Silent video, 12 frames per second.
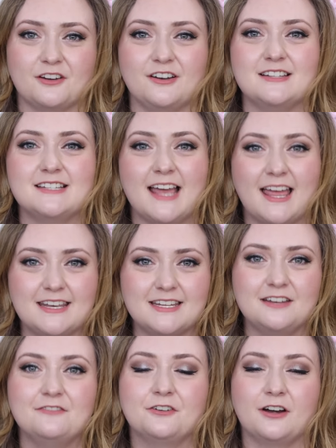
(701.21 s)
are
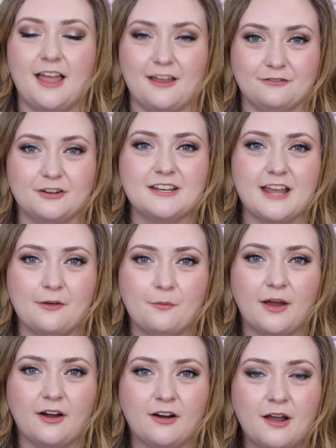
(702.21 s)
intended for everyday
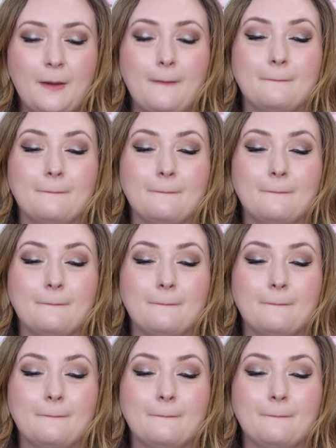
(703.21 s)
wear,